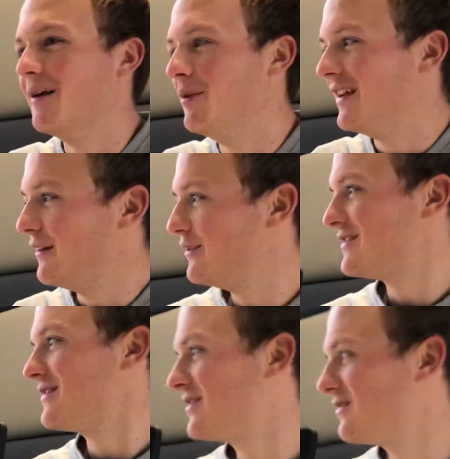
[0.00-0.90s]
But if
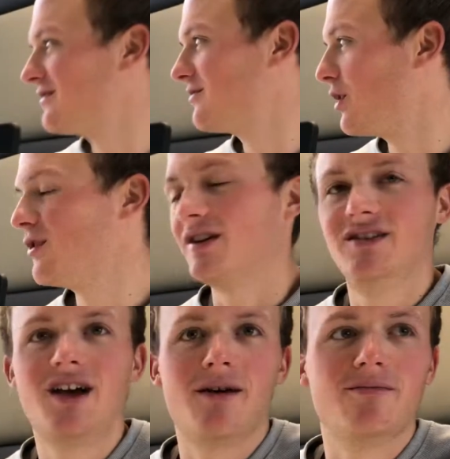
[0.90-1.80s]
it's
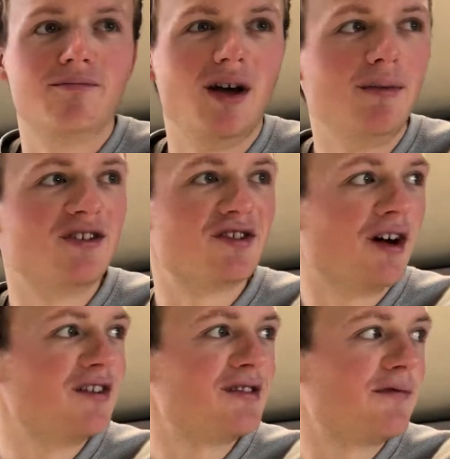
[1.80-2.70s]
talking, yeah, maybe it's
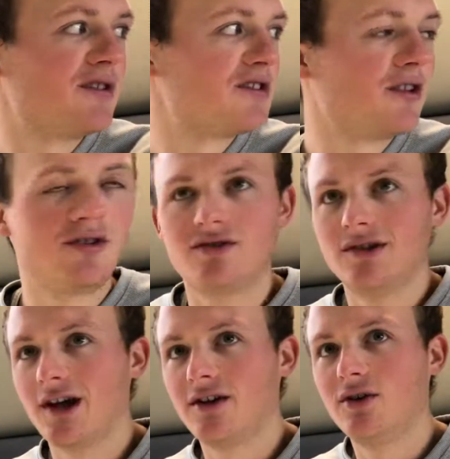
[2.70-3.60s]
nice if it's
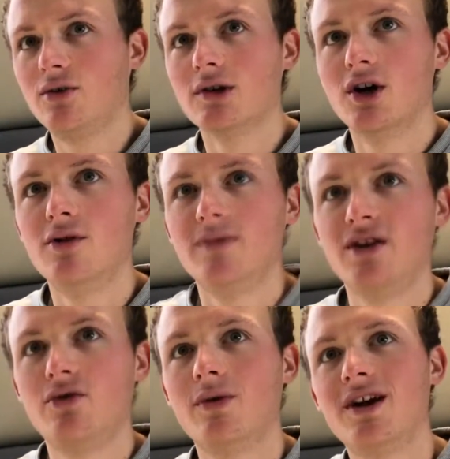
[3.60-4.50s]
like a Google Home
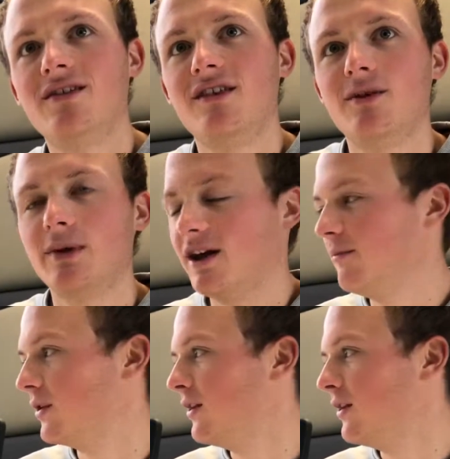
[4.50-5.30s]
integrated in the plant.